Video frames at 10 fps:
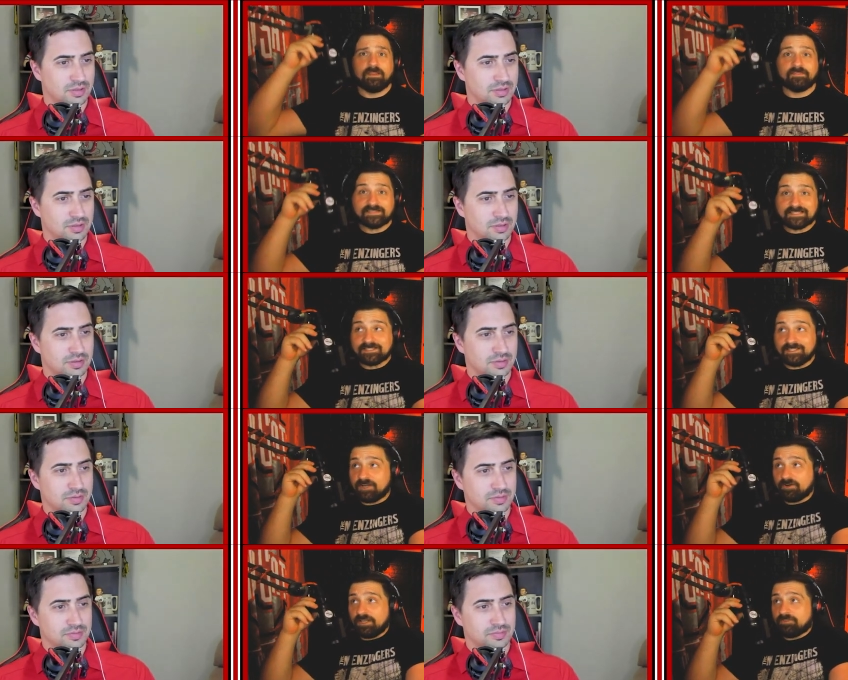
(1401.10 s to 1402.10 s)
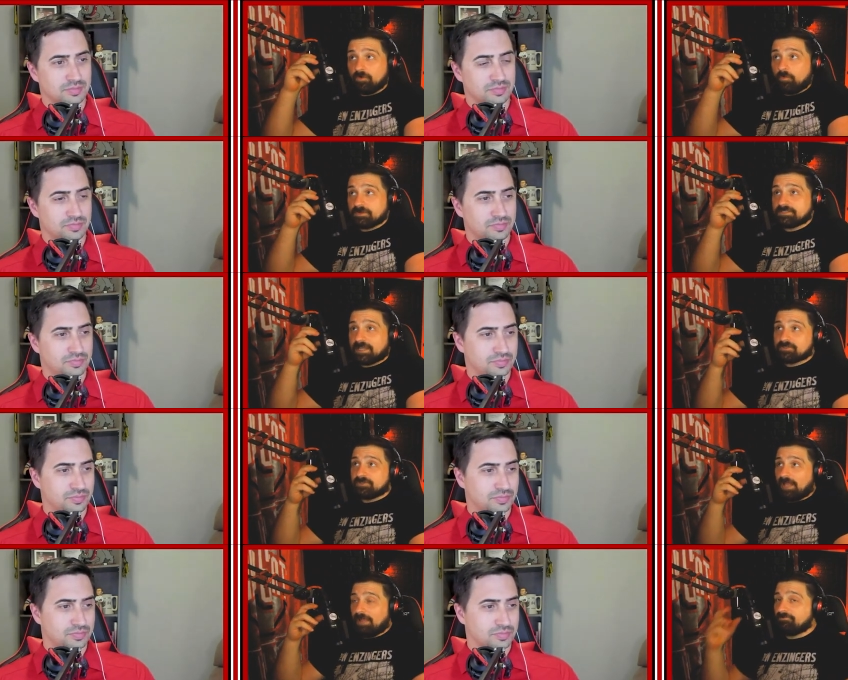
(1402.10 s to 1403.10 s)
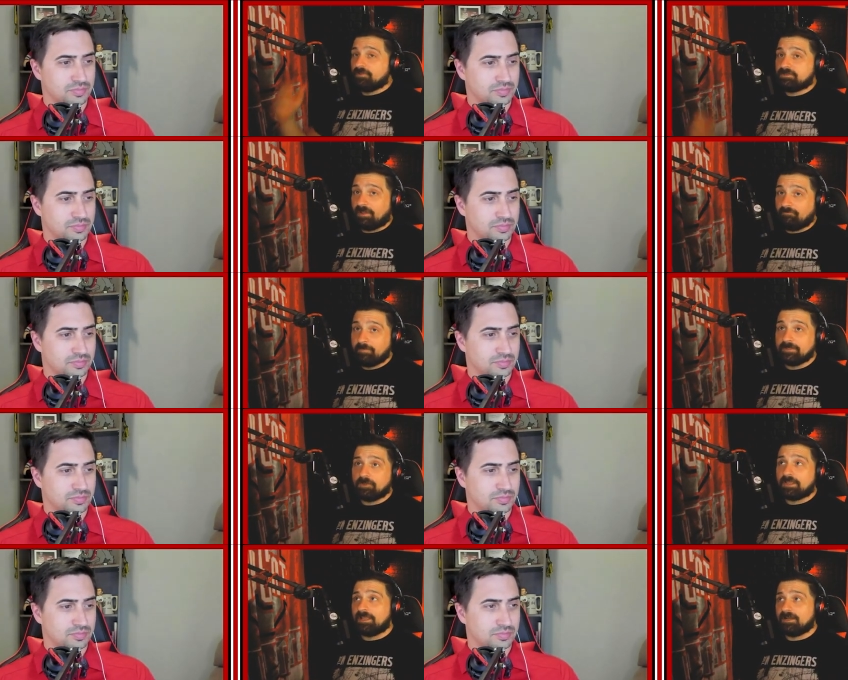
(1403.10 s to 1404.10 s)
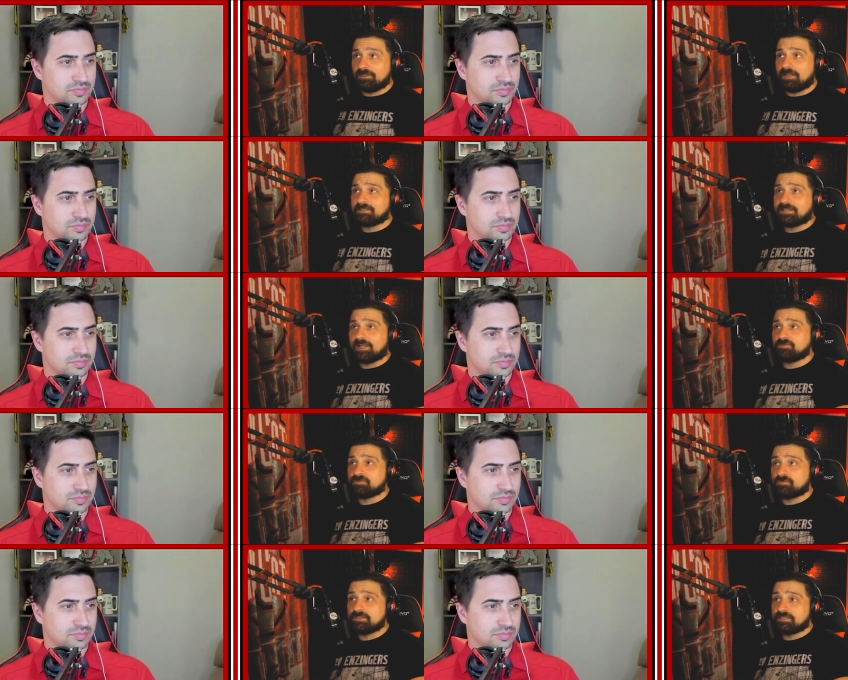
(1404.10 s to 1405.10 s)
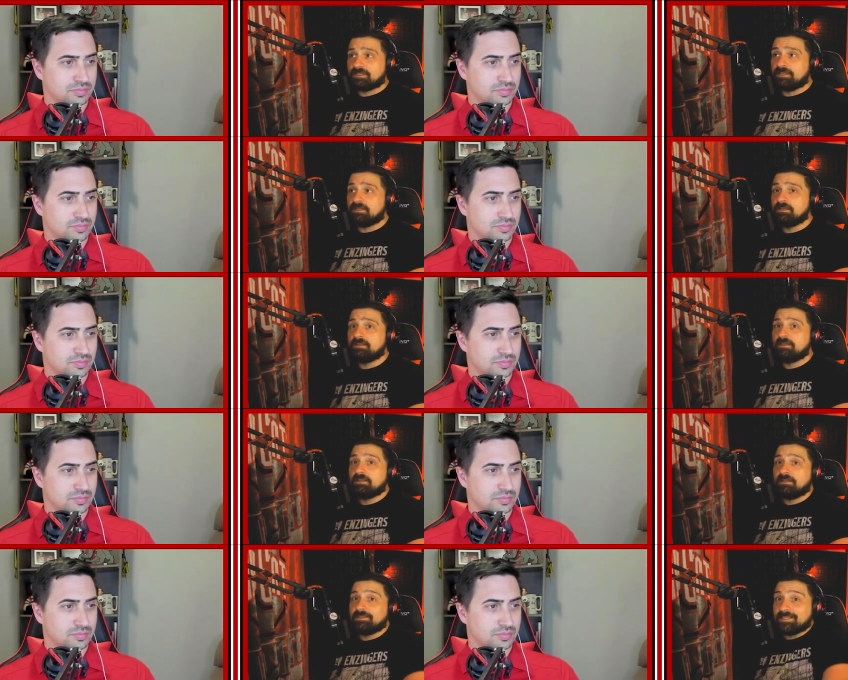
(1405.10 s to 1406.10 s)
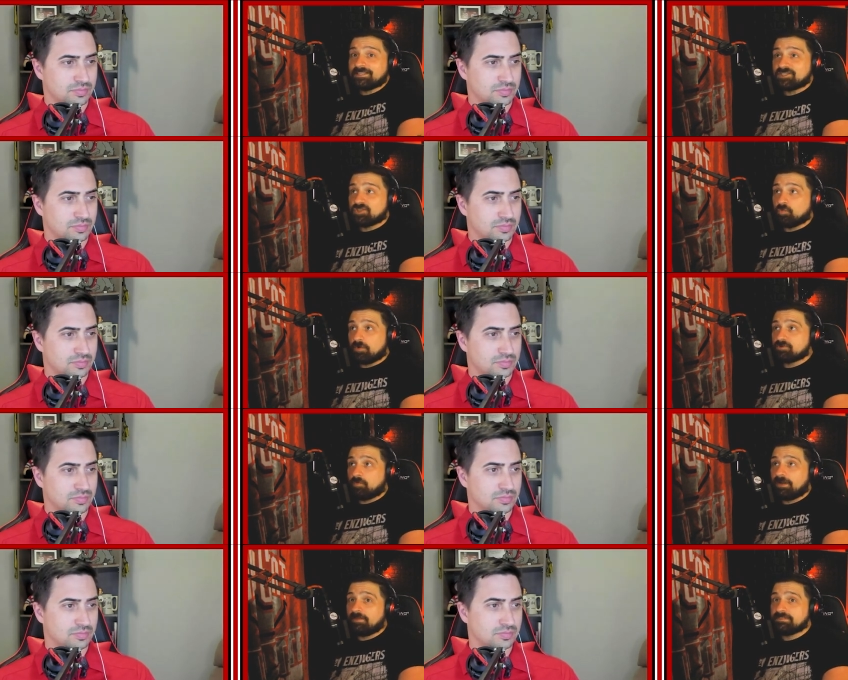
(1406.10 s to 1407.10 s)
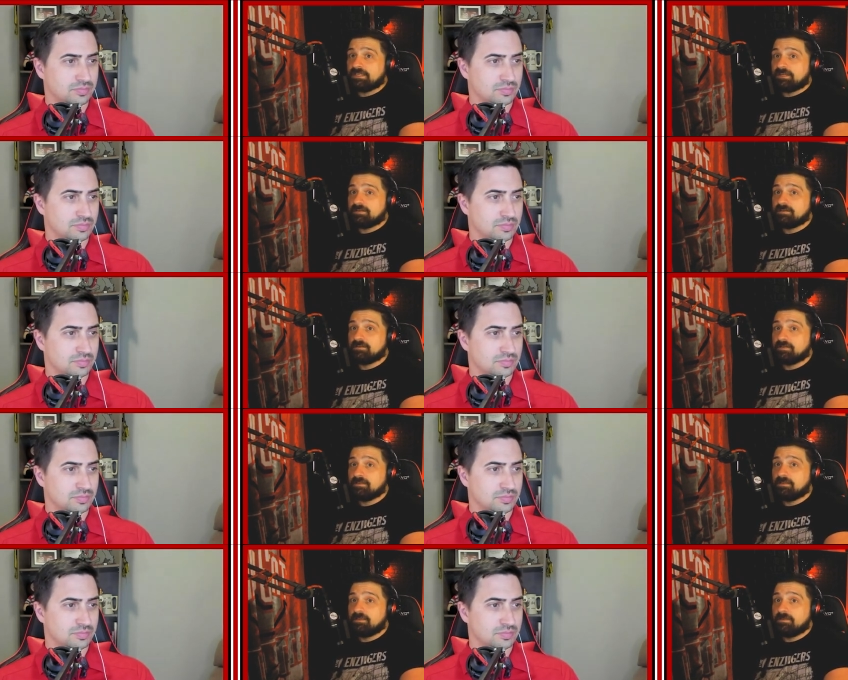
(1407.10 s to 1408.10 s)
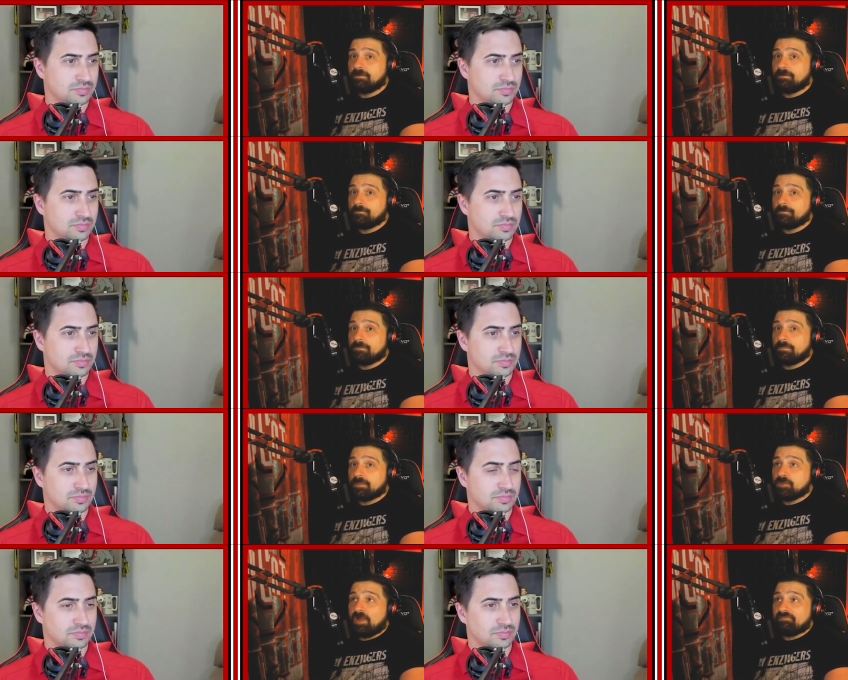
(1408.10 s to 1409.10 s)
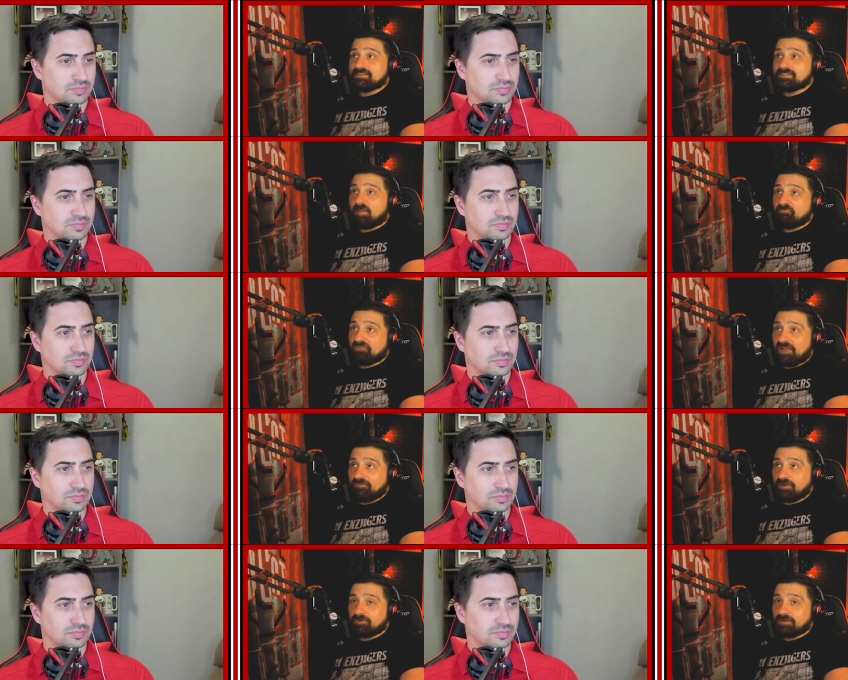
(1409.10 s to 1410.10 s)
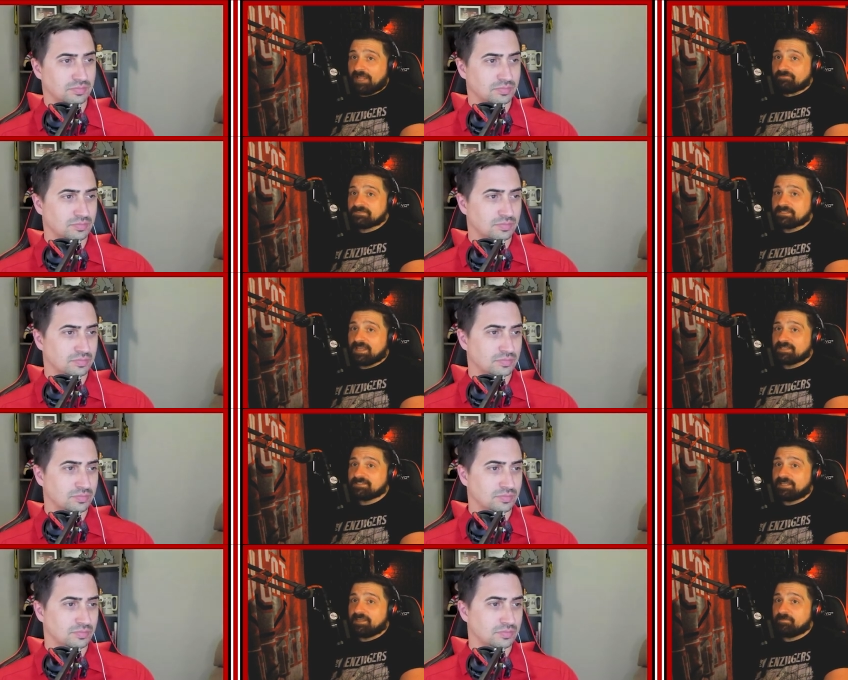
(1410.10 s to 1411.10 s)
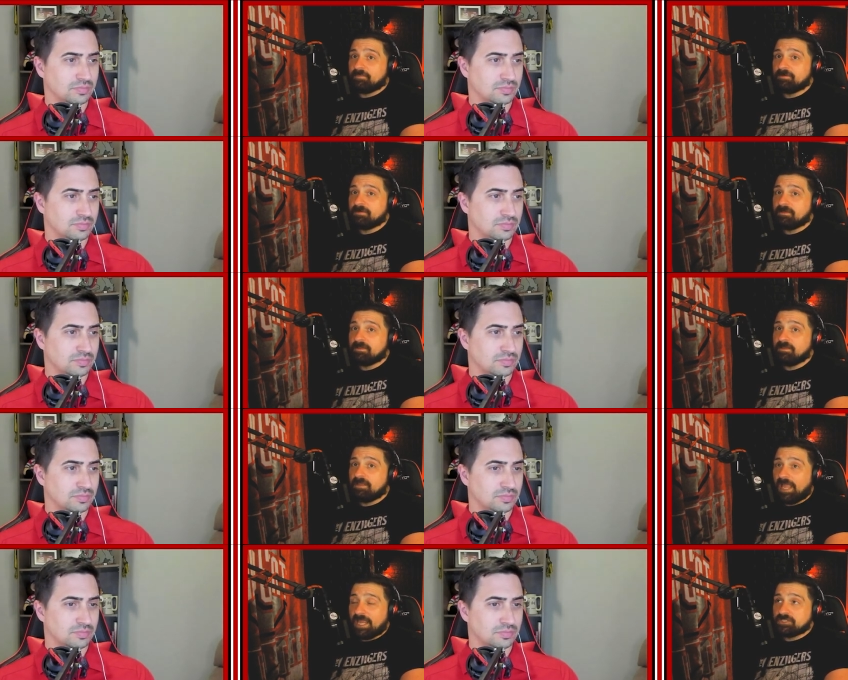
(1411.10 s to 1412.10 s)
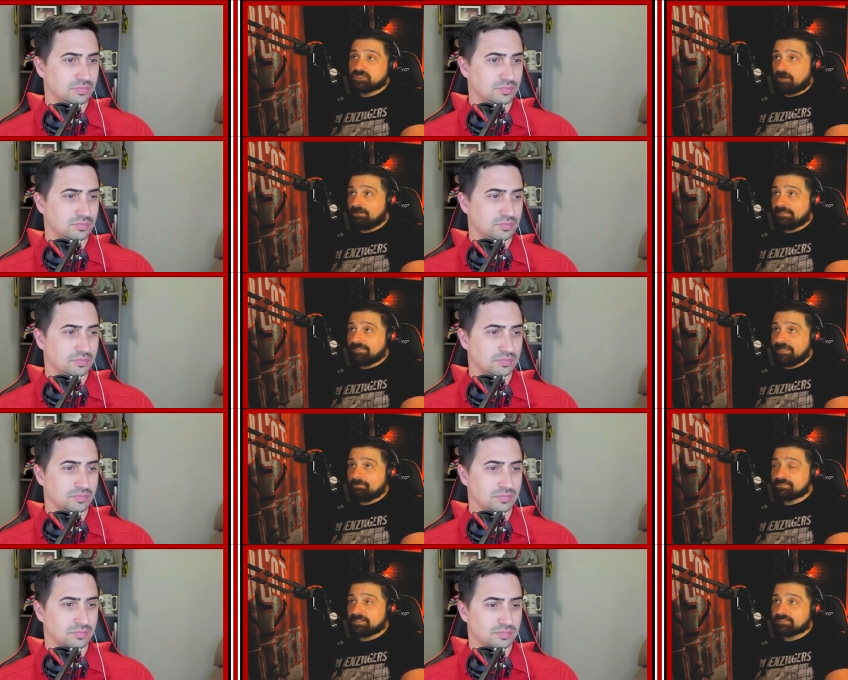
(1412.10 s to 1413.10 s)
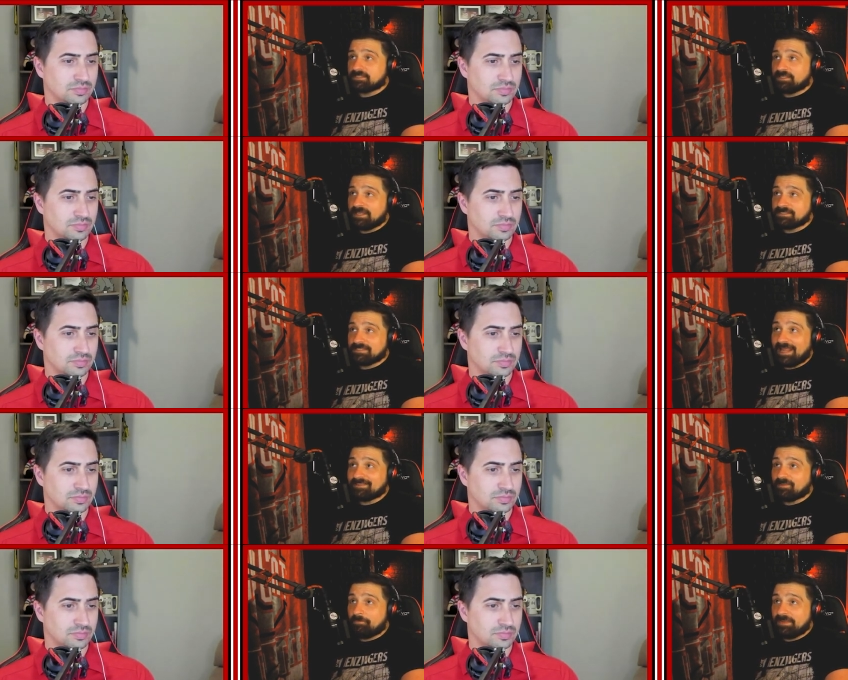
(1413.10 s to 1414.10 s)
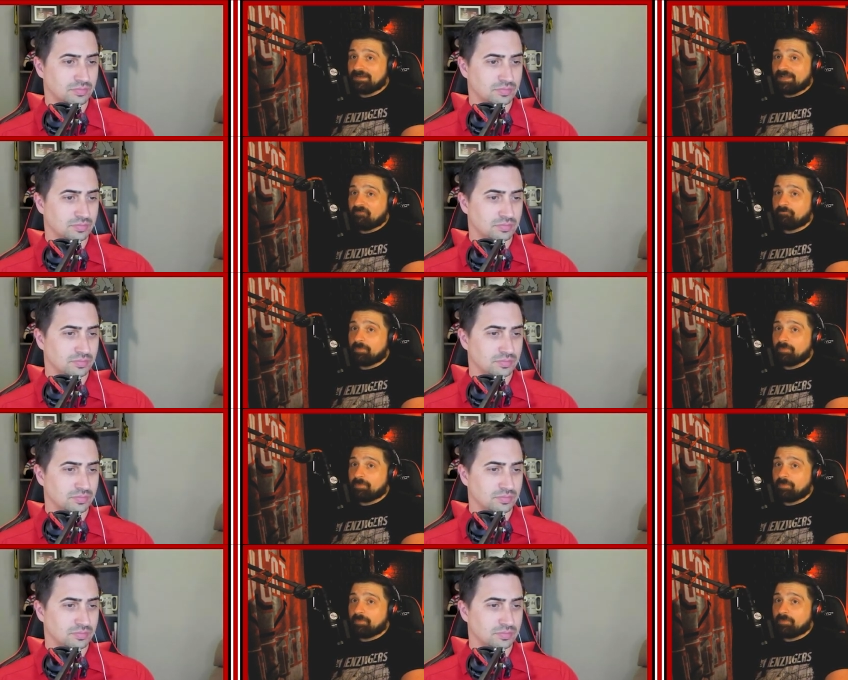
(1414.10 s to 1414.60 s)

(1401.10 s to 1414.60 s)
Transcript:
Speaker 1: This is literally the worst schedule I've looked. I've been looking at a lot of schedules recently. This is the worst one I've seen. You have a sub five hundred F C S team, a Charlotte team that is yet to beat an F